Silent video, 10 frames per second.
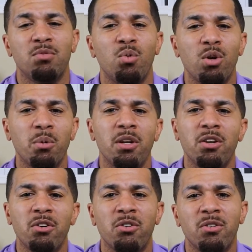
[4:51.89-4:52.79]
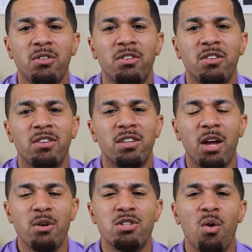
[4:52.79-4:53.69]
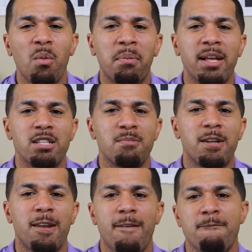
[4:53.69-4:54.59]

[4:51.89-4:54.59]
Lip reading: what do? There is no replacement.